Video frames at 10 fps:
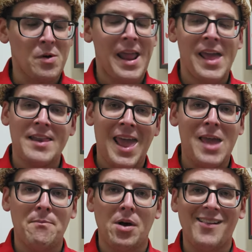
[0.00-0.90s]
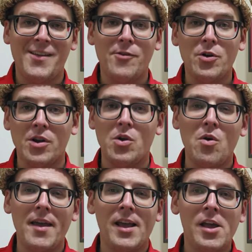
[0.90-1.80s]
or hand egg ball if you're
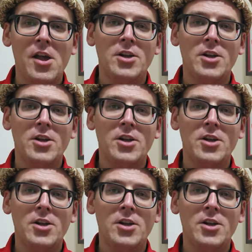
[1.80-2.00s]
annoying,